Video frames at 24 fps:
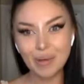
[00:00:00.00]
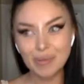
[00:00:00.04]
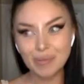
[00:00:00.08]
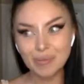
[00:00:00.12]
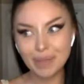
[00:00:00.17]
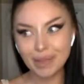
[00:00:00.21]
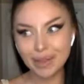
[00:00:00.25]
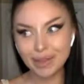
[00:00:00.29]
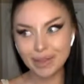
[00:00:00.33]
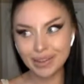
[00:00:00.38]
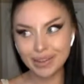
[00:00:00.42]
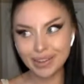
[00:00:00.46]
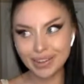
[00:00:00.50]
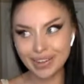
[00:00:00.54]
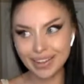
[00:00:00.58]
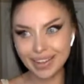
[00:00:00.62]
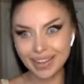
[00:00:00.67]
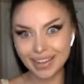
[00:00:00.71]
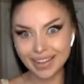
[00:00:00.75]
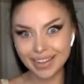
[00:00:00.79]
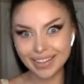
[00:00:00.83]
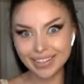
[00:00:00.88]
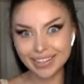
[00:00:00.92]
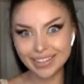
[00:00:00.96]
Oh my
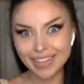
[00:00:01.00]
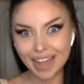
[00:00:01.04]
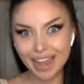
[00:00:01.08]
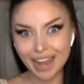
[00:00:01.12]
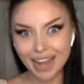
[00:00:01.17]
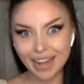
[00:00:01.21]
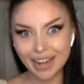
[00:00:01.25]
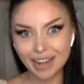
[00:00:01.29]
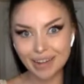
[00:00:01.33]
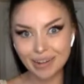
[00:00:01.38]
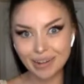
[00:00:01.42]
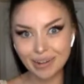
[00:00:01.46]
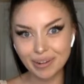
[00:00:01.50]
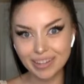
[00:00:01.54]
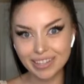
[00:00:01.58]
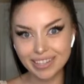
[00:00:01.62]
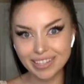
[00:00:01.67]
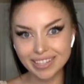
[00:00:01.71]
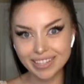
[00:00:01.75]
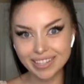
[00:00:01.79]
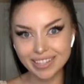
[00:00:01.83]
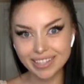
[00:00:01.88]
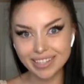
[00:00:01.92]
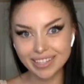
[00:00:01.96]
goodness. I had no
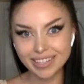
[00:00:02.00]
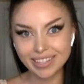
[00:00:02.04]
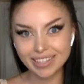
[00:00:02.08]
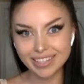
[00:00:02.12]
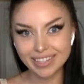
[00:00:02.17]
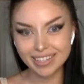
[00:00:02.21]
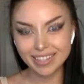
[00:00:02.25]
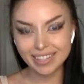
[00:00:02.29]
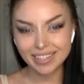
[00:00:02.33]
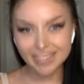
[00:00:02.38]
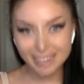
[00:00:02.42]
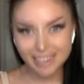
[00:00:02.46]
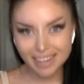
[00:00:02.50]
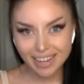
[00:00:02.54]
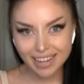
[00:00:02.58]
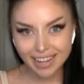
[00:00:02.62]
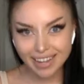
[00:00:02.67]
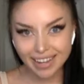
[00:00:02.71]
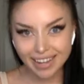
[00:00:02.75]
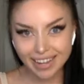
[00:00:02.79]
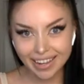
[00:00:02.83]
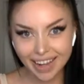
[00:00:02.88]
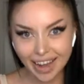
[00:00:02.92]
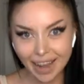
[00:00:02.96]
idea that
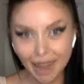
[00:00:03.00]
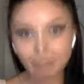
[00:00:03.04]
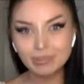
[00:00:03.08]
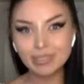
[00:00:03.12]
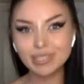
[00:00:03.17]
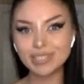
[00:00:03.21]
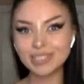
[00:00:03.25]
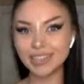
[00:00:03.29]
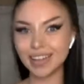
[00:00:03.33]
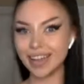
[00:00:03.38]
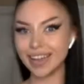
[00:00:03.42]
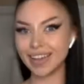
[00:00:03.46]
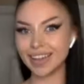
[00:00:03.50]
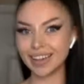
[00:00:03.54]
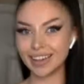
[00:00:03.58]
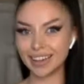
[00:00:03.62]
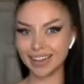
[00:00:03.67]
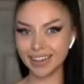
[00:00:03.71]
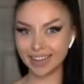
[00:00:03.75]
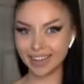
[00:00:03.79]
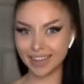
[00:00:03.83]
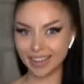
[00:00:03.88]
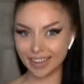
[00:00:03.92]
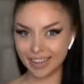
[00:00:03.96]
existed. I'm just like
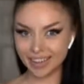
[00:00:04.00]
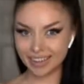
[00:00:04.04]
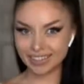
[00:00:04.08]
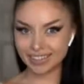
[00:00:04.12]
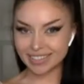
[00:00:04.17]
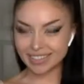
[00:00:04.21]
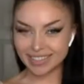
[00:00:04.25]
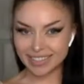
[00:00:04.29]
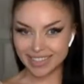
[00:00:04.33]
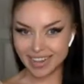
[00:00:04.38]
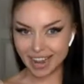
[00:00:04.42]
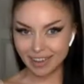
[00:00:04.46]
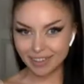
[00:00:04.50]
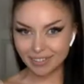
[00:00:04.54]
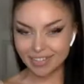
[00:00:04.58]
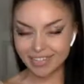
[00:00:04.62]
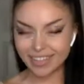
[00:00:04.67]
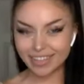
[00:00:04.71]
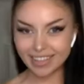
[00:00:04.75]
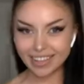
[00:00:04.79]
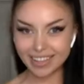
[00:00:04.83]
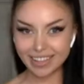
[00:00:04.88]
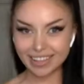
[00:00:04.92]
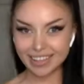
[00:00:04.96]

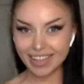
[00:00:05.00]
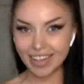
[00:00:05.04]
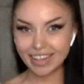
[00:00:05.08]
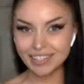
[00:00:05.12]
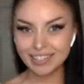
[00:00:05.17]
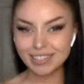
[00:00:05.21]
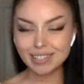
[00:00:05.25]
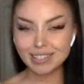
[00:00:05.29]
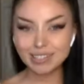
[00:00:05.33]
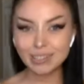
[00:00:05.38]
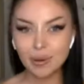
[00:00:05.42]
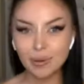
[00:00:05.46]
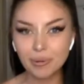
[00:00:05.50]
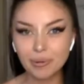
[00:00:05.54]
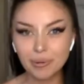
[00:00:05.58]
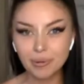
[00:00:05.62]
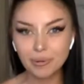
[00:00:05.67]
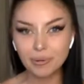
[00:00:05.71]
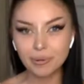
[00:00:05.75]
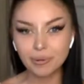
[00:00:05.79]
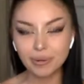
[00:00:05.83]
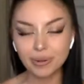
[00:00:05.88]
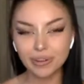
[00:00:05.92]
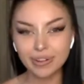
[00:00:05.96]
astounded. Like that's so
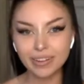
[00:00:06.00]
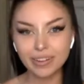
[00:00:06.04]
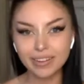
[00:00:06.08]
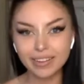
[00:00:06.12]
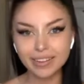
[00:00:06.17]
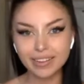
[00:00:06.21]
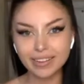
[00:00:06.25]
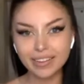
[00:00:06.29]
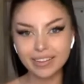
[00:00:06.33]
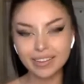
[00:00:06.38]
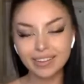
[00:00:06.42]
cool.